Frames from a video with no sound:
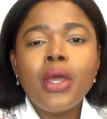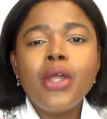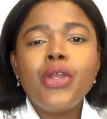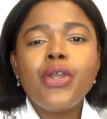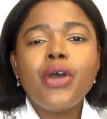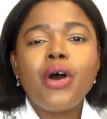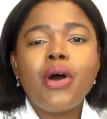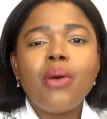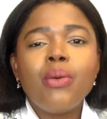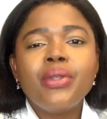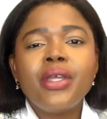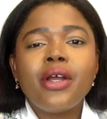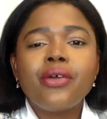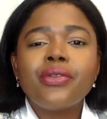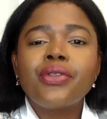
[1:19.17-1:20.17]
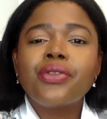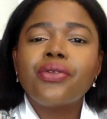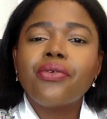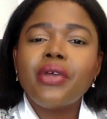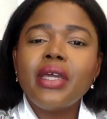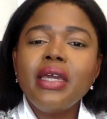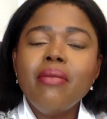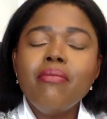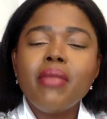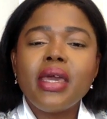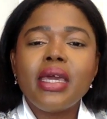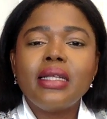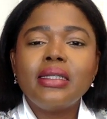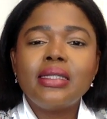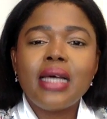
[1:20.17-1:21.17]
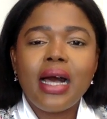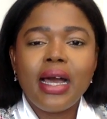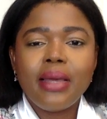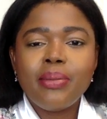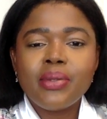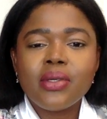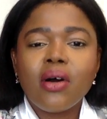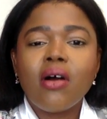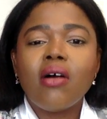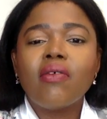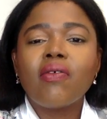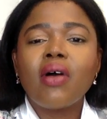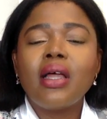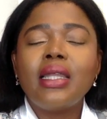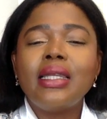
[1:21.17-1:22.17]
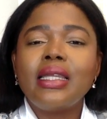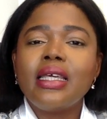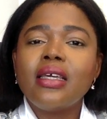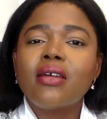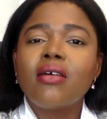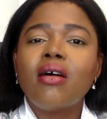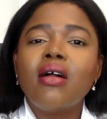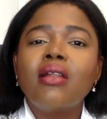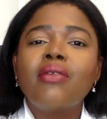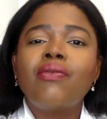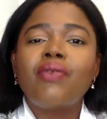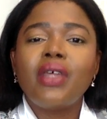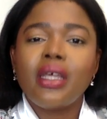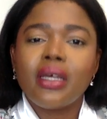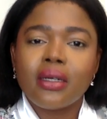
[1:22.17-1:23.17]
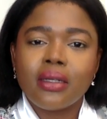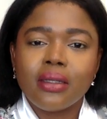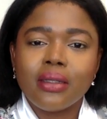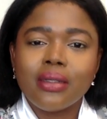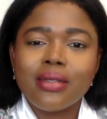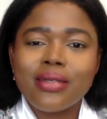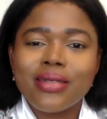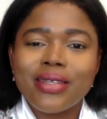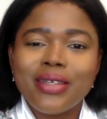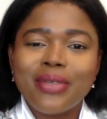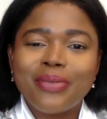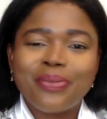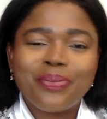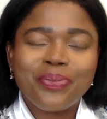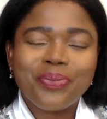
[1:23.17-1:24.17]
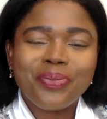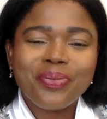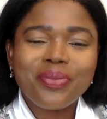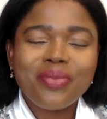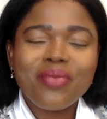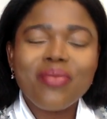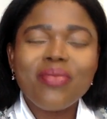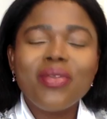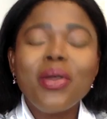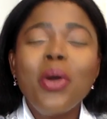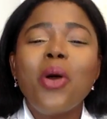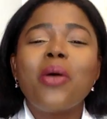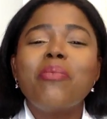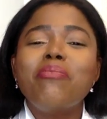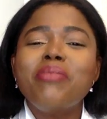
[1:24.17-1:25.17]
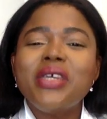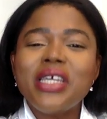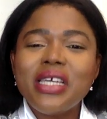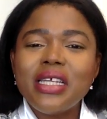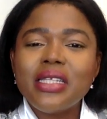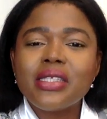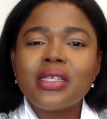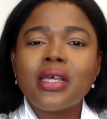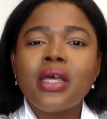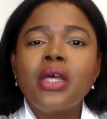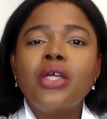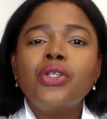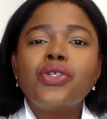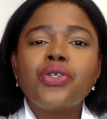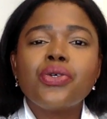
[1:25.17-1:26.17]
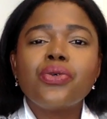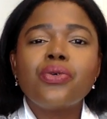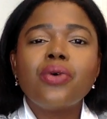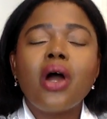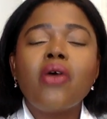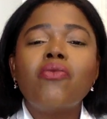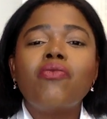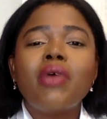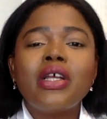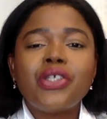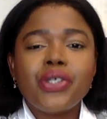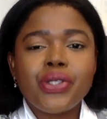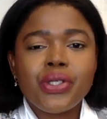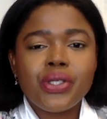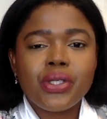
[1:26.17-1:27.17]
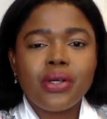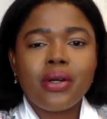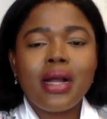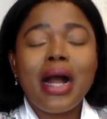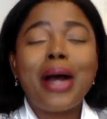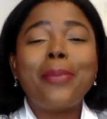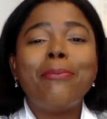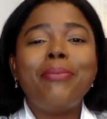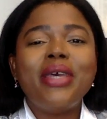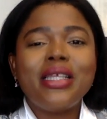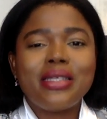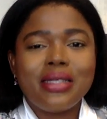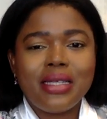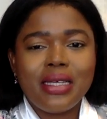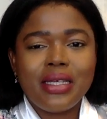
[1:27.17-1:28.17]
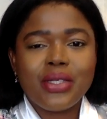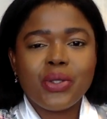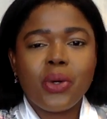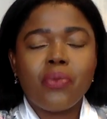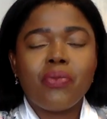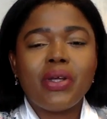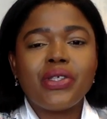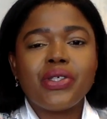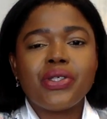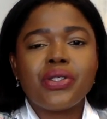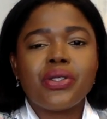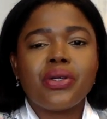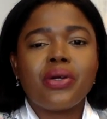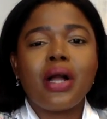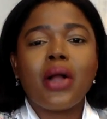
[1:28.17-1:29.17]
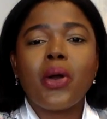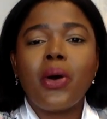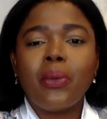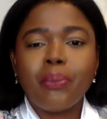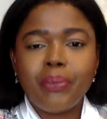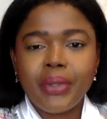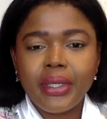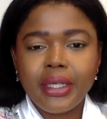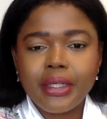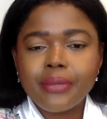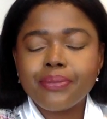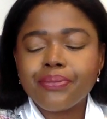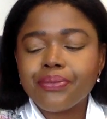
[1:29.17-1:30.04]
Now, there are three main types of legal vehicles or means to register a business or register a company.